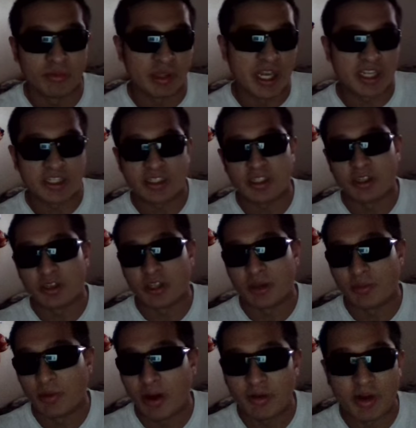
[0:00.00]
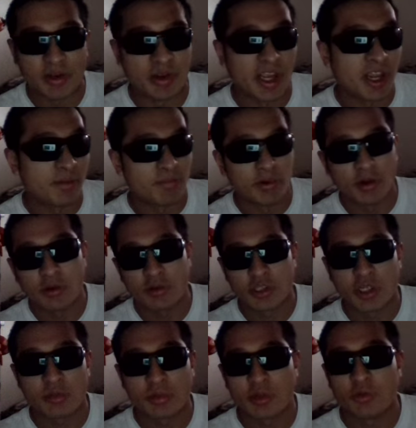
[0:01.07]
last year, like, around April or
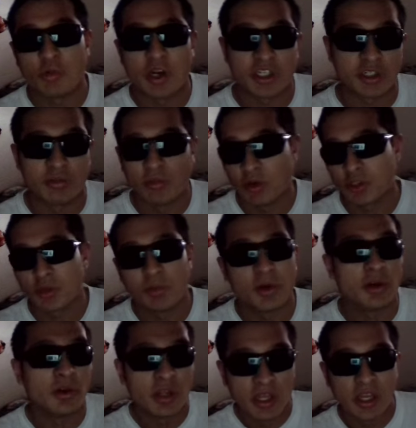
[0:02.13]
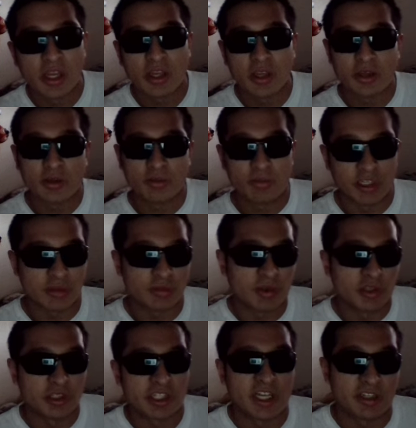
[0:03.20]
something, watching multiple, makes me
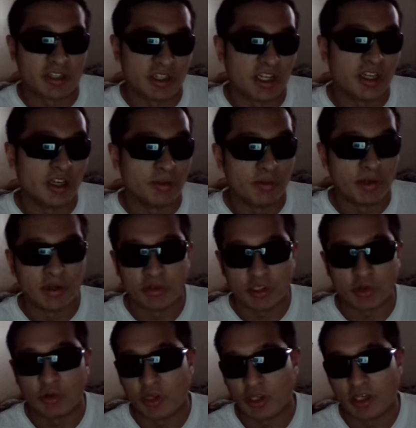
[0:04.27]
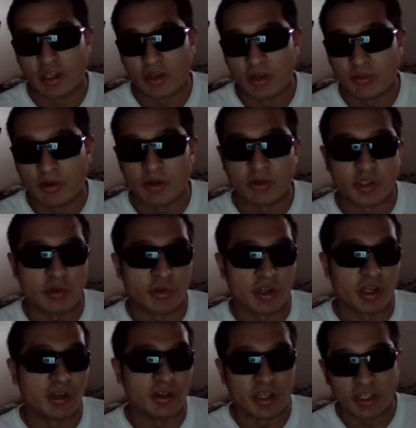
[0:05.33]
understand a lot about what's going
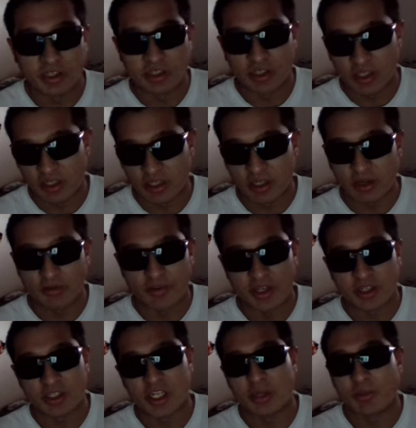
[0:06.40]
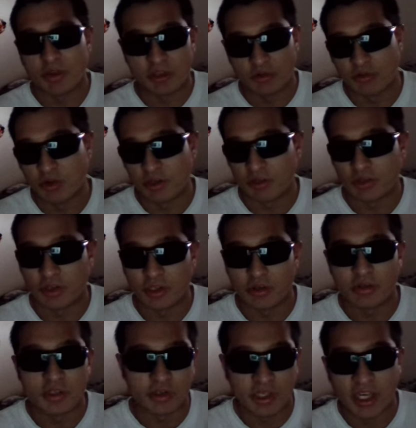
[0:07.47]
on of entertainment in the world, you
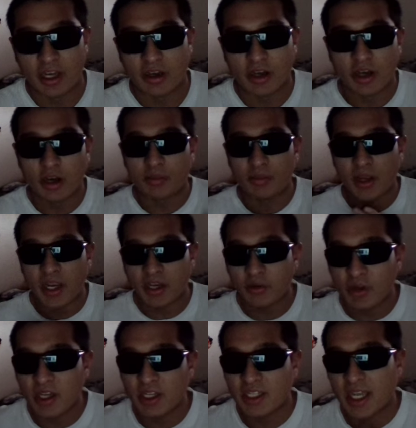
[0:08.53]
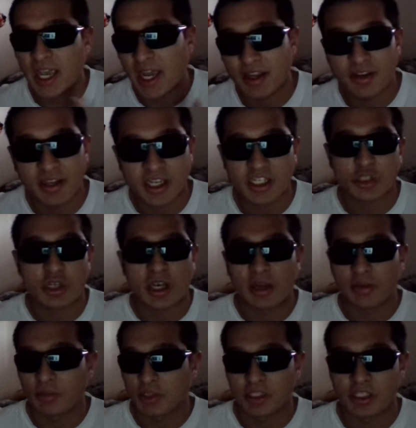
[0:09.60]
know? So, yeah. Anyways, had a nice
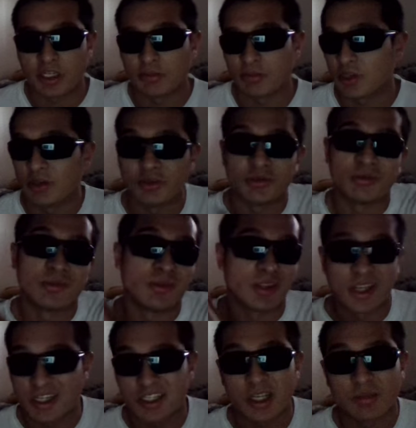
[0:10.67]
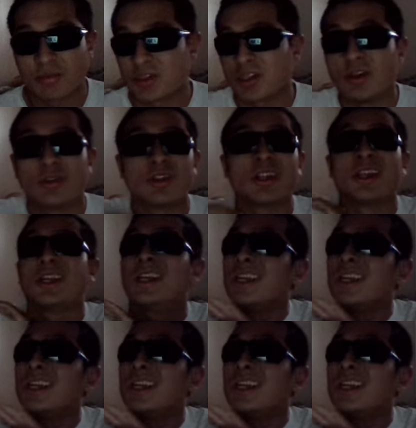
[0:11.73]
time with this episode. Next episode,